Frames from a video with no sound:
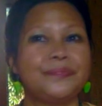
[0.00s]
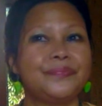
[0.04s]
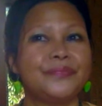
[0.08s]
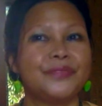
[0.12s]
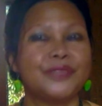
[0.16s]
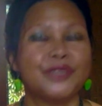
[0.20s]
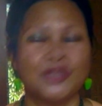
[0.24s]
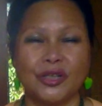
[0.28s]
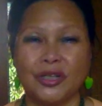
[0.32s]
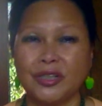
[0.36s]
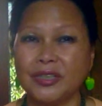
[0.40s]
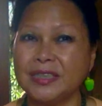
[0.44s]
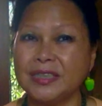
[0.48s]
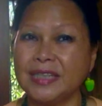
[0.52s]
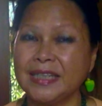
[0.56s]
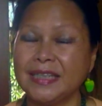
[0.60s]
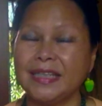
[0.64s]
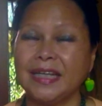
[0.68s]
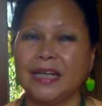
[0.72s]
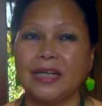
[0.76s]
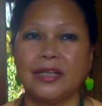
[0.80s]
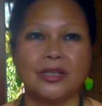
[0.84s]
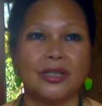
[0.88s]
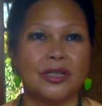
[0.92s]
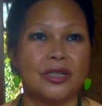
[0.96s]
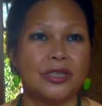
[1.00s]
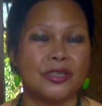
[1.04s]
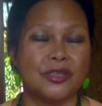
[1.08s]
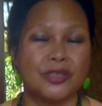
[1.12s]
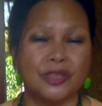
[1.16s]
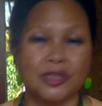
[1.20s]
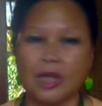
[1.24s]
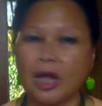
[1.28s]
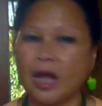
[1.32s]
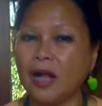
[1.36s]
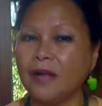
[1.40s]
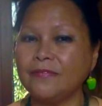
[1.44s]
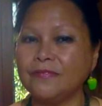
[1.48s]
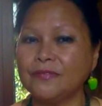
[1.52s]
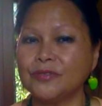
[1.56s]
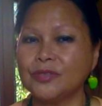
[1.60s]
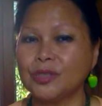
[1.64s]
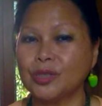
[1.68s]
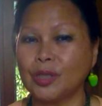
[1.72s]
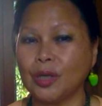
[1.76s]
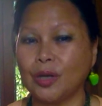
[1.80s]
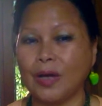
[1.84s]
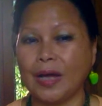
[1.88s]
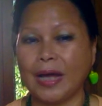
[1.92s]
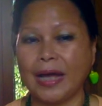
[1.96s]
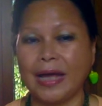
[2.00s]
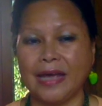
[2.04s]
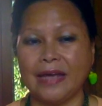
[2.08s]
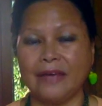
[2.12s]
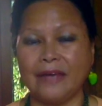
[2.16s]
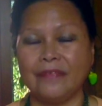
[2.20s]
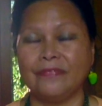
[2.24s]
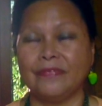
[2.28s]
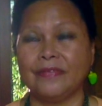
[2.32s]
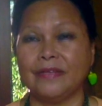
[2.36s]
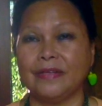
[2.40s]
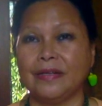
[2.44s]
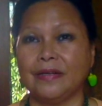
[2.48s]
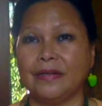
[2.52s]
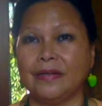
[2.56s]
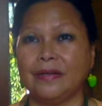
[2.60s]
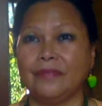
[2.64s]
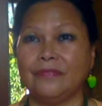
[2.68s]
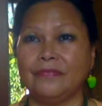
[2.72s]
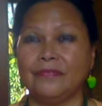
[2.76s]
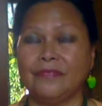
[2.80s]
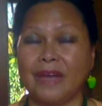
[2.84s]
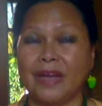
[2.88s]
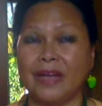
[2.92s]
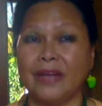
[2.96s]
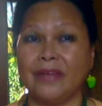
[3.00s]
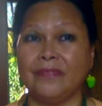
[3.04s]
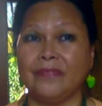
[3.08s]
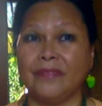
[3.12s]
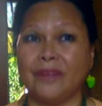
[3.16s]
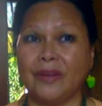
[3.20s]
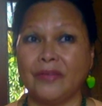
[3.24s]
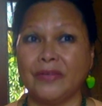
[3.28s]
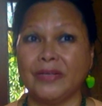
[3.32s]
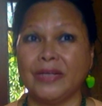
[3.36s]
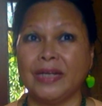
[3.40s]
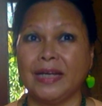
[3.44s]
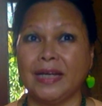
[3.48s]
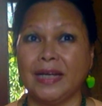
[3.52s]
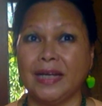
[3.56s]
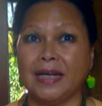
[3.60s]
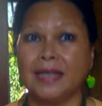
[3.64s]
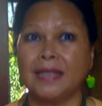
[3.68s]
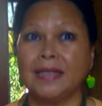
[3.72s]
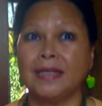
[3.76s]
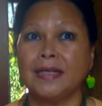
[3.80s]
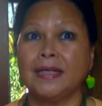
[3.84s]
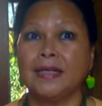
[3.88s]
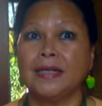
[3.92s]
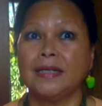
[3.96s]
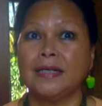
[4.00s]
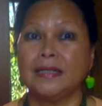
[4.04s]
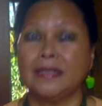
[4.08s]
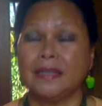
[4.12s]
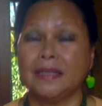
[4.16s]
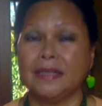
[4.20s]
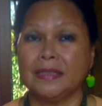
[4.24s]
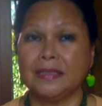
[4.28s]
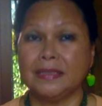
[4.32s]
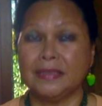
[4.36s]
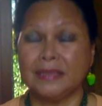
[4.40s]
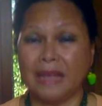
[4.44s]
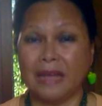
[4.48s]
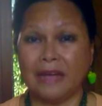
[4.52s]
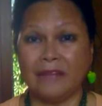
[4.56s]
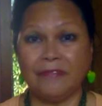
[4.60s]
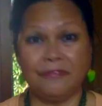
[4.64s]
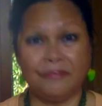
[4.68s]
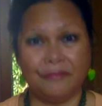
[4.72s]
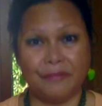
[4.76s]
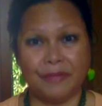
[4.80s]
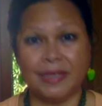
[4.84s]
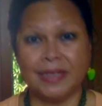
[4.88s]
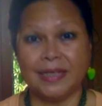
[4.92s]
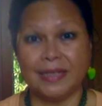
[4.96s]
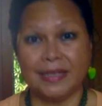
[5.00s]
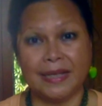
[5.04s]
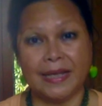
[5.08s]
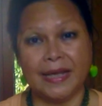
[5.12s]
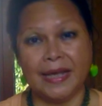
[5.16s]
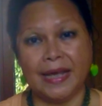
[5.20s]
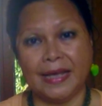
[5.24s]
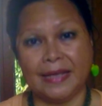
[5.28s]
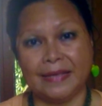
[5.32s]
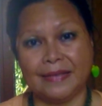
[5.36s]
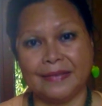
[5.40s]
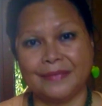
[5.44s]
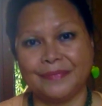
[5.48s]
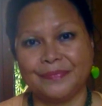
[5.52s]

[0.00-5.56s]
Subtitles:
sorted, they're not solved. So I have a very tough week ahead.